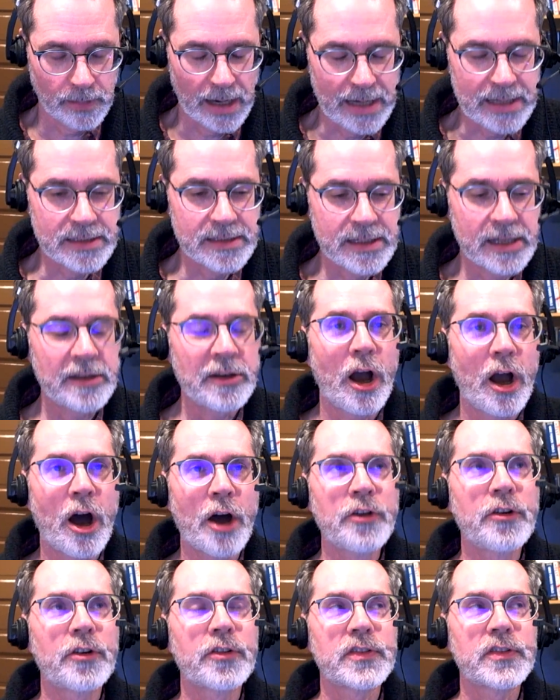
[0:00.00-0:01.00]
I didn't
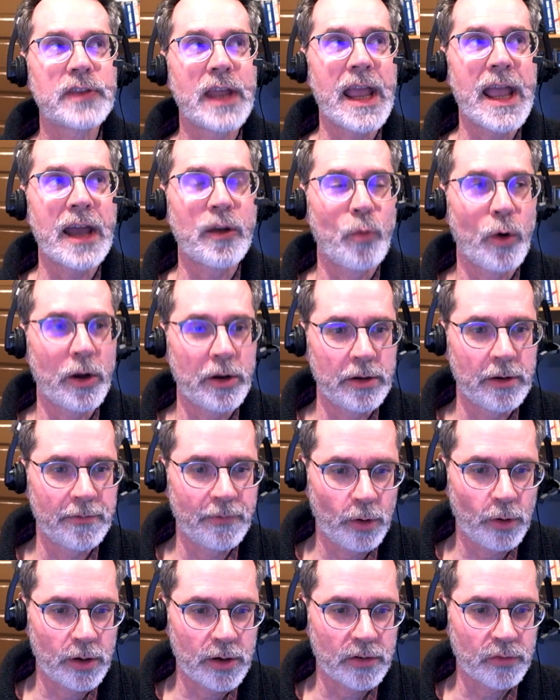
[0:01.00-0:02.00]
understand what an
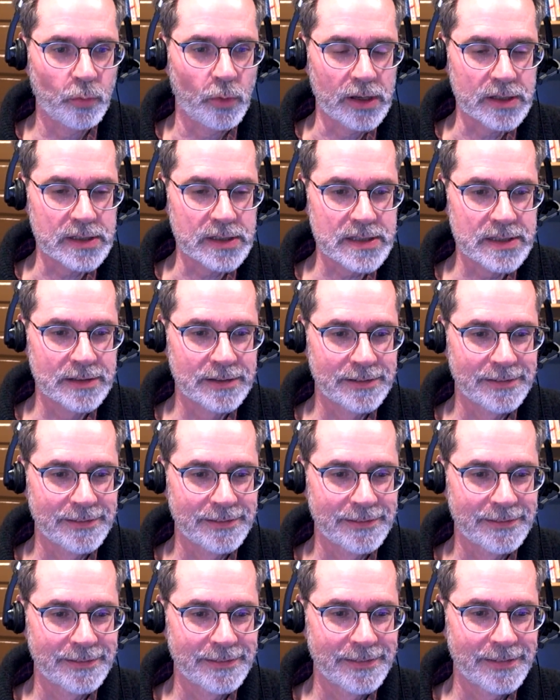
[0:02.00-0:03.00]
affordance was.
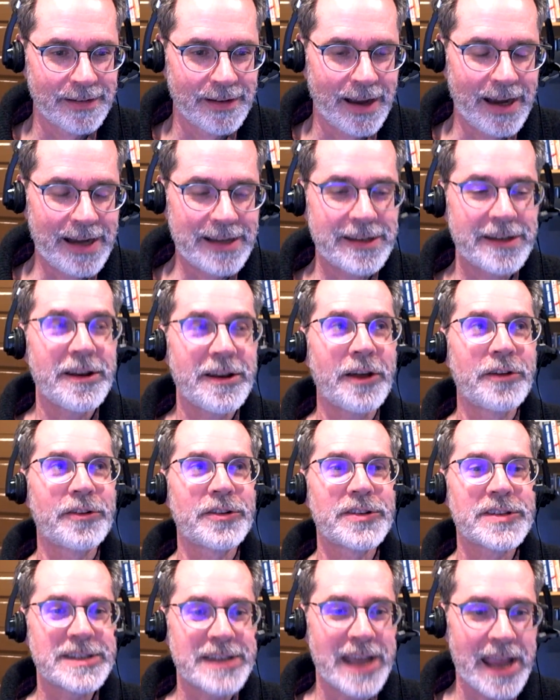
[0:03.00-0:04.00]
I didn't
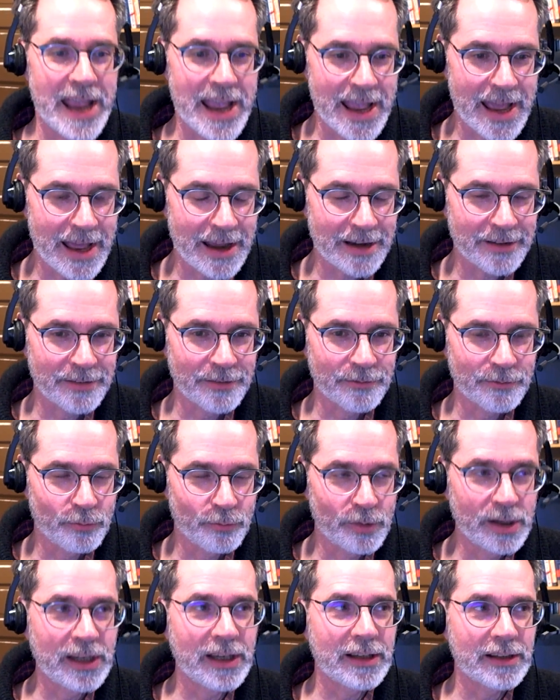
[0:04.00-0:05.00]
understand
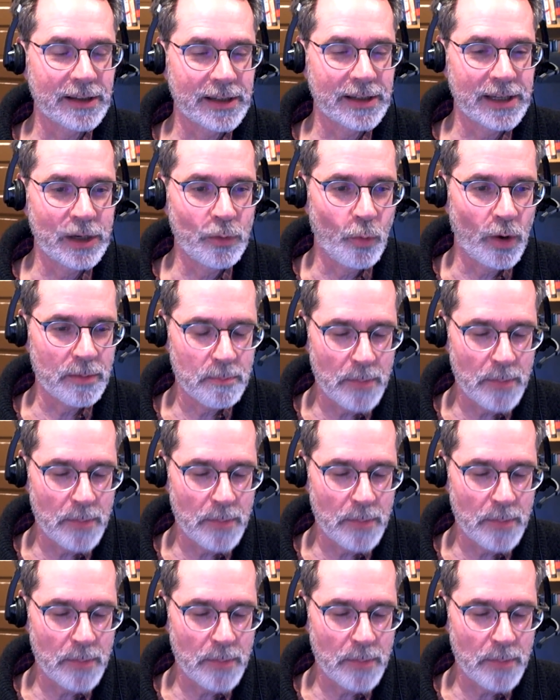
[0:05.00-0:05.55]
really what